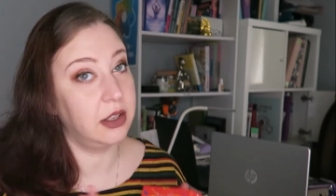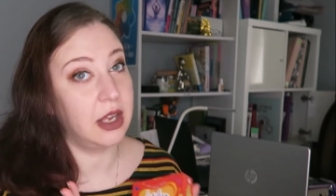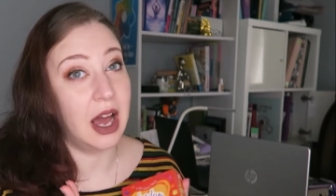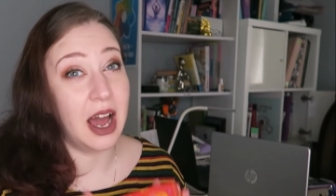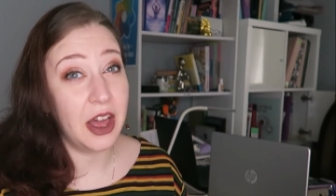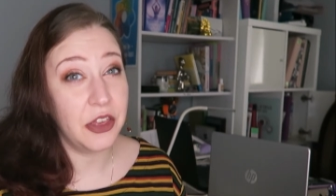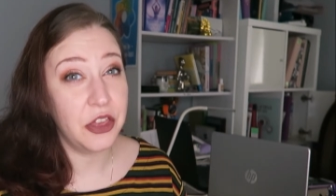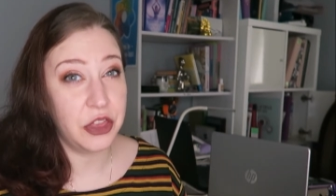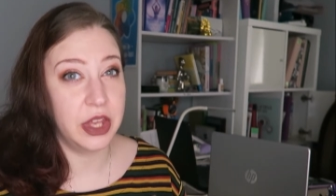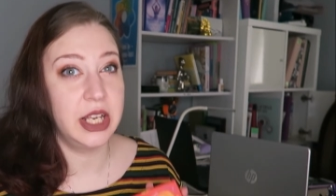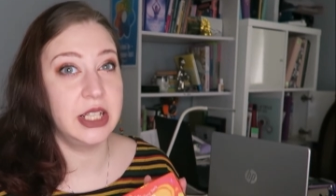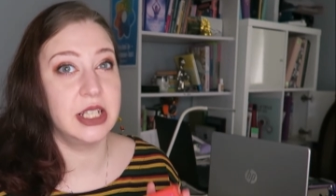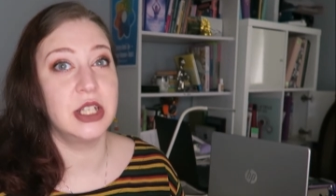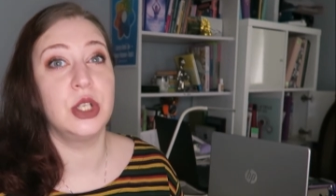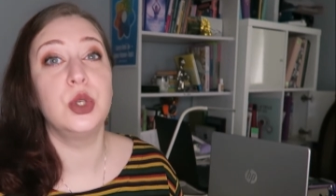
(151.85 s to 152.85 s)
and I
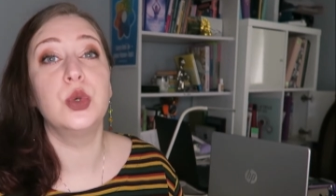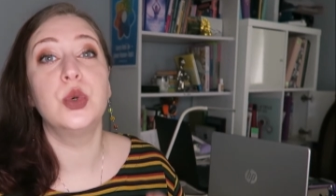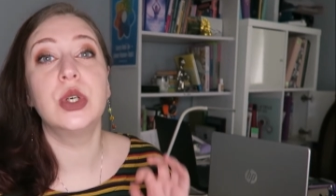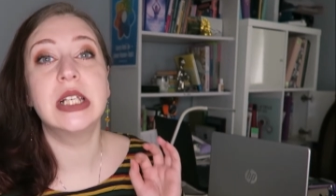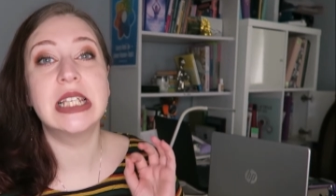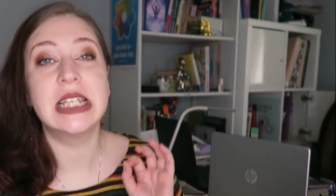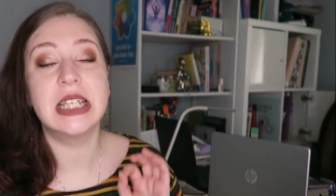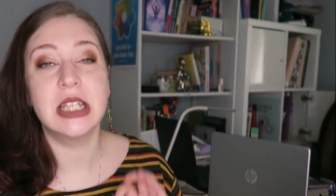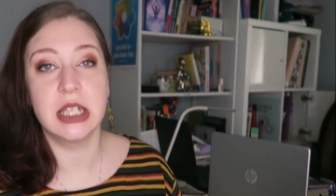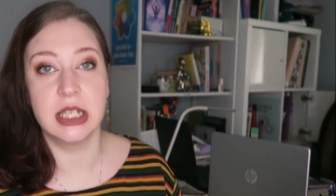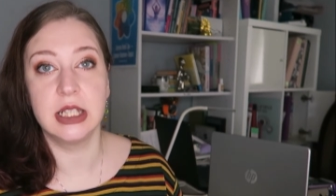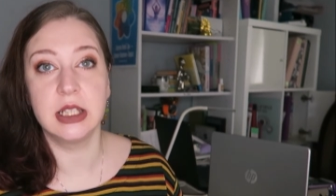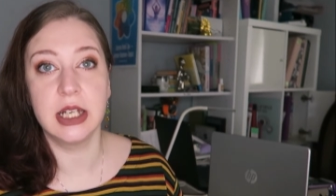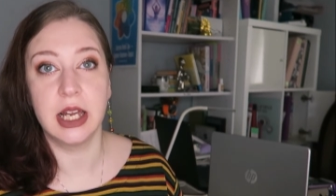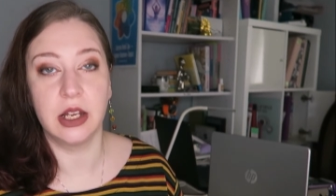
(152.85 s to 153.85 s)
think that you
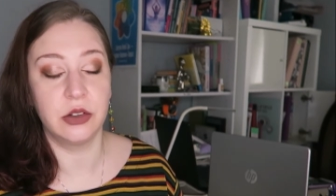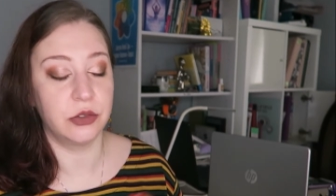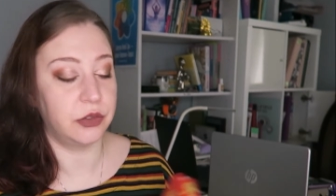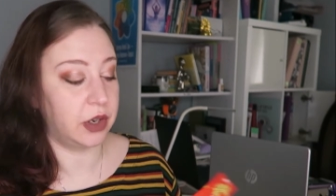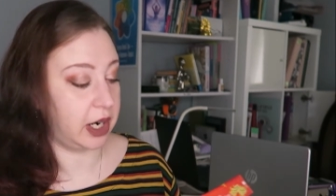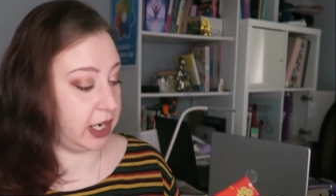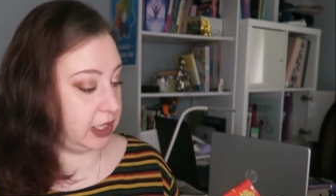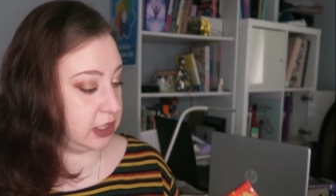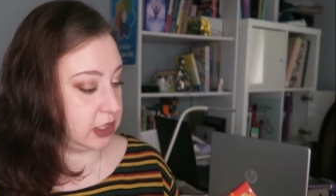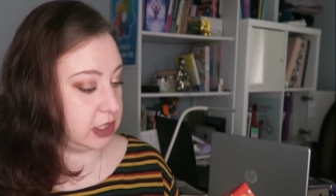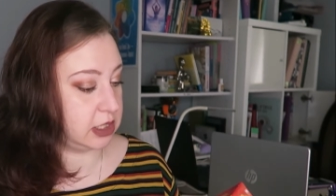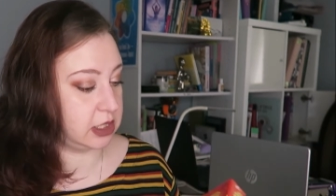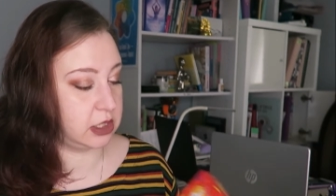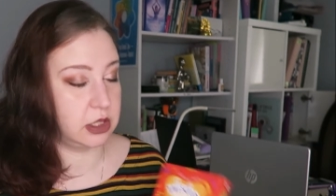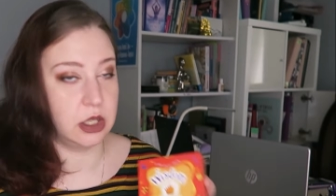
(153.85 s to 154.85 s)
still can find
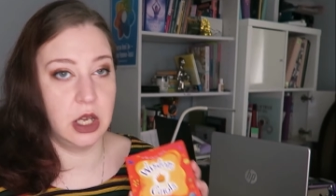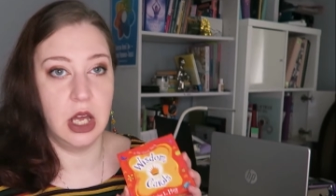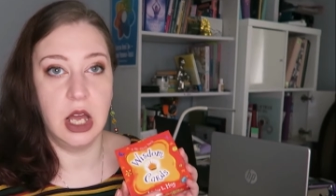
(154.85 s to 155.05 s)
this